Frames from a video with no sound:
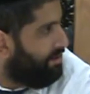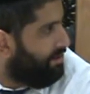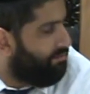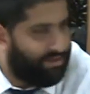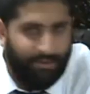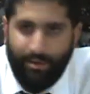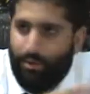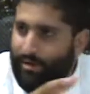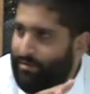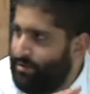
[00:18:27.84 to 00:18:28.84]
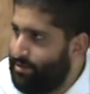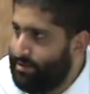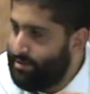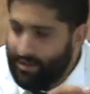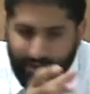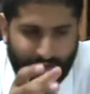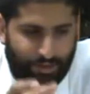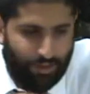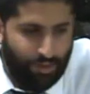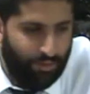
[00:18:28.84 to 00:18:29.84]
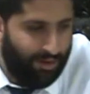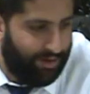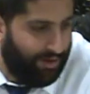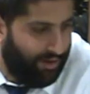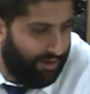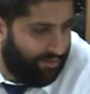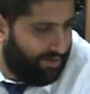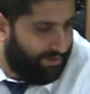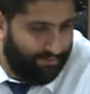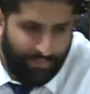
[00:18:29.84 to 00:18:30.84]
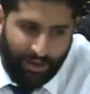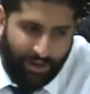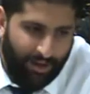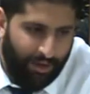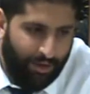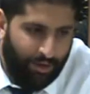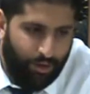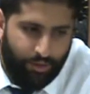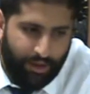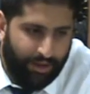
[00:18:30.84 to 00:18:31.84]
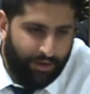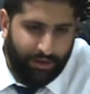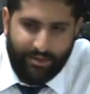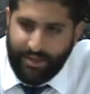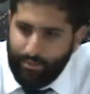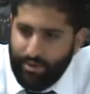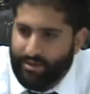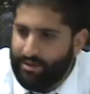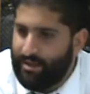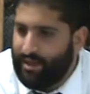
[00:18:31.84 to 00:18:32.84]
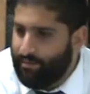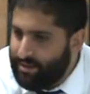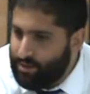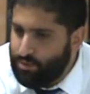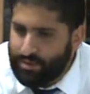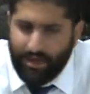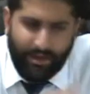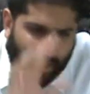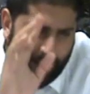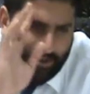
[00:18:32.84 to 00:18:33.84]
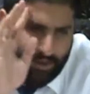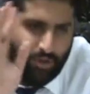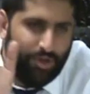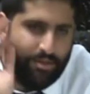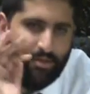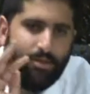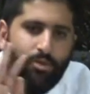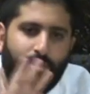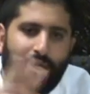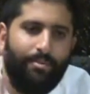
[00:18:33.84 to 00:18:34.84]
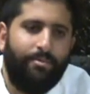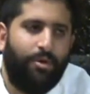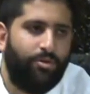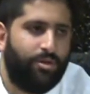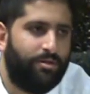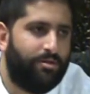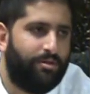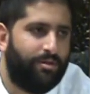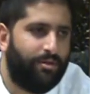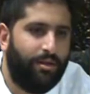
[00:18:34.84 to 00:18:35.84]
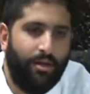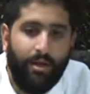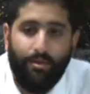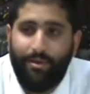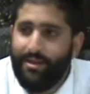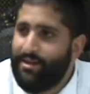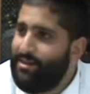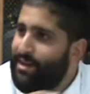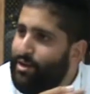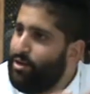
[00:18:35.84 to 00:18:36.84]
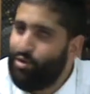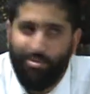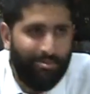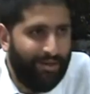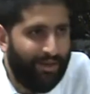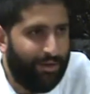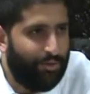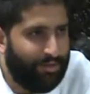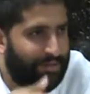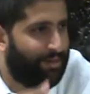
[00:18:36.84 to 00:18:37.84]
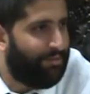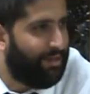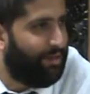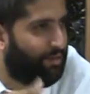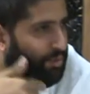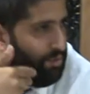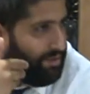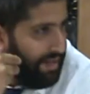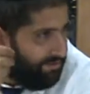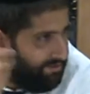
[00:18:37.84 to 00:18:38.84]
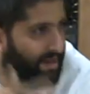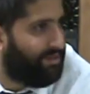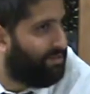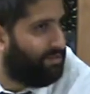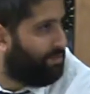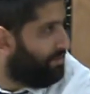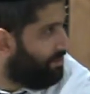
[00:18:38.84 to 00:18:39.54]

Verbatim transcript: Even so, my wife is studying social work. Even if you think you're going to see a person, they commit suicide. You keep emotions. But then you're a human being. You see something that affects you.